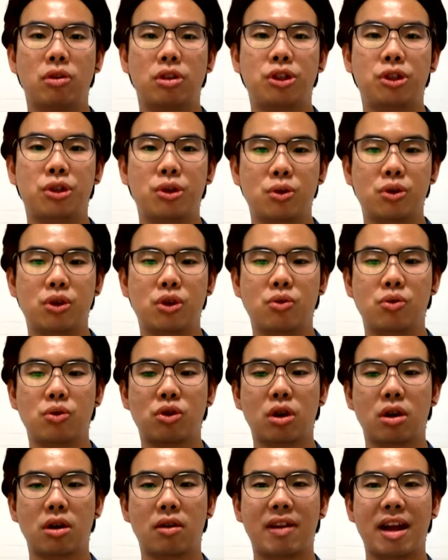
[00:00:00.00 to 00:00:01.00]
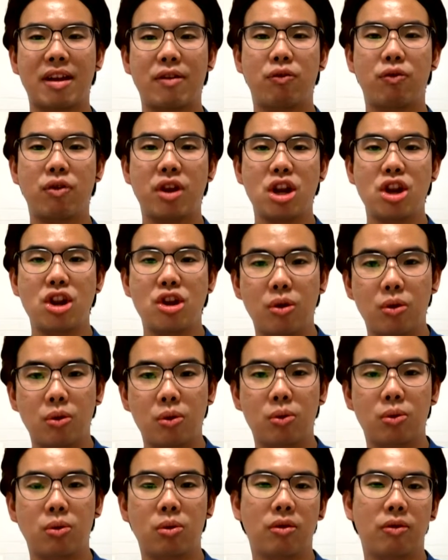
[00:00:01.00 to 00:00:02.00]
could choose to sort of like
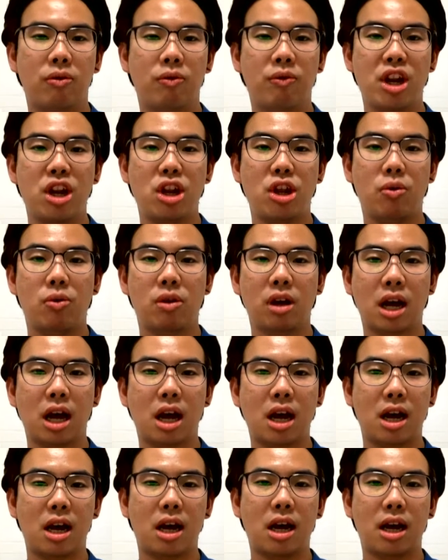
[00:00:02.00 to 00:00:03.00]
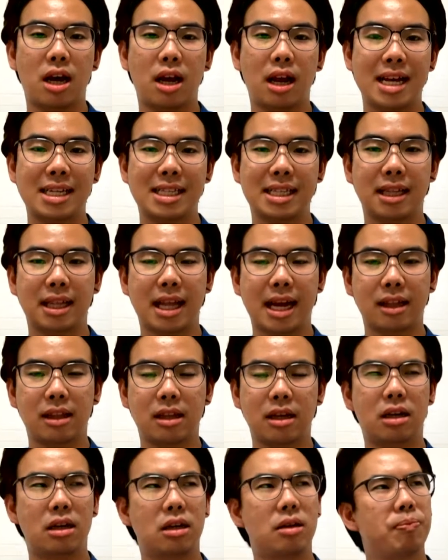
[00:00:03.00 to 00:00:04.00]
renew the car, as in like
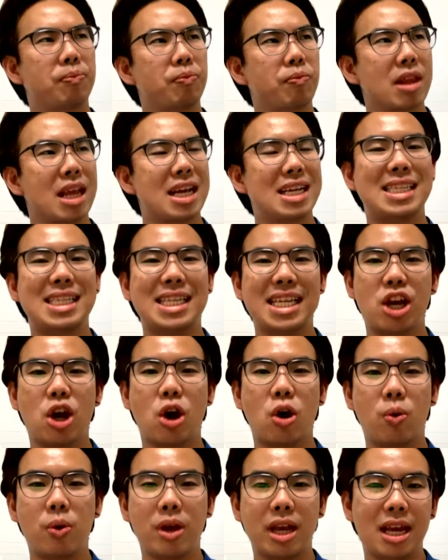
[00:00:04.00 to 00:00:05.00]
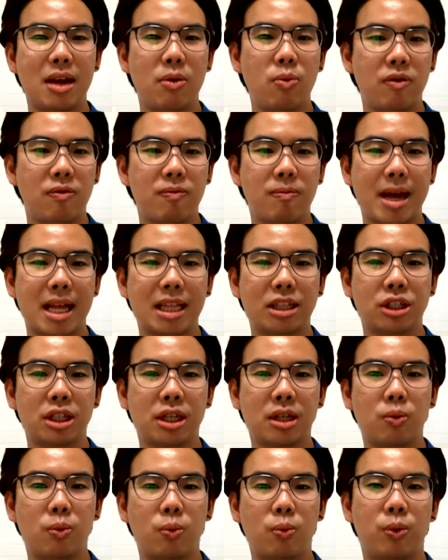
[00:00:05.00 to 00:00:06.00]
the COE we've
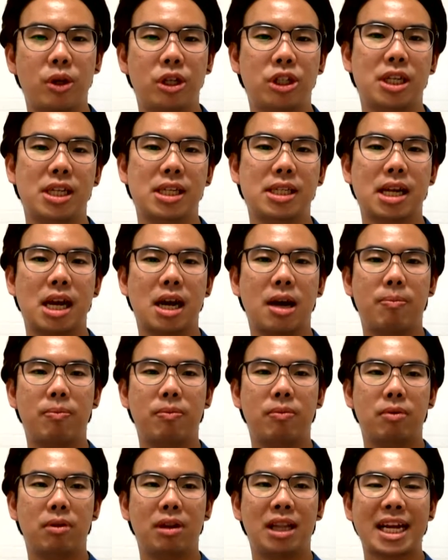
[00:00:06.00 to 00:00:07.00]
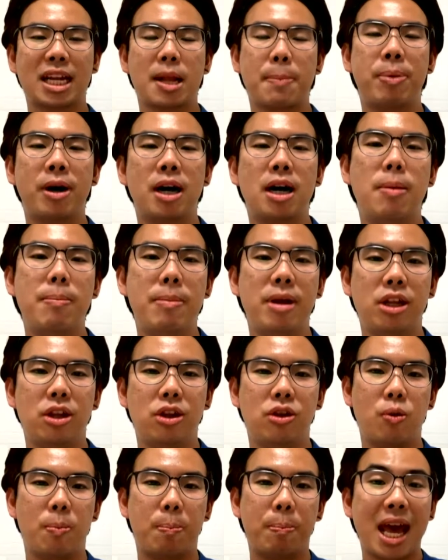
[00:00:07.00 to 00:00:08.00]
mentioned, which is like the permit
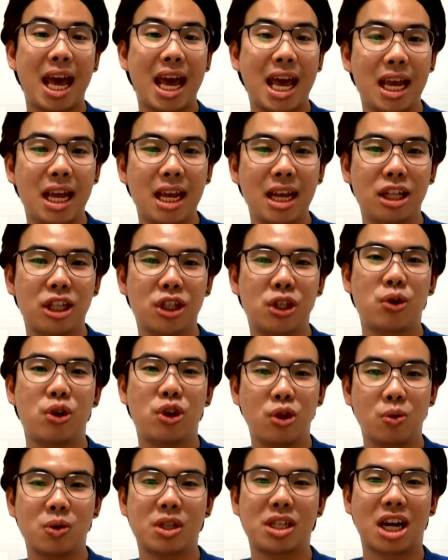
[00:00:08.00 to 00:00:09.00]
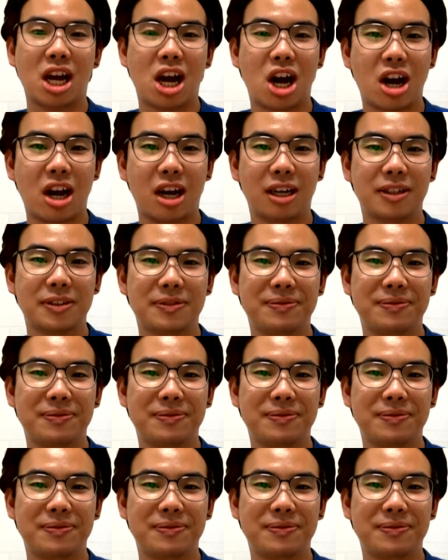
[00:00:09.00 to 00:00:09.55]
you pay to use the car,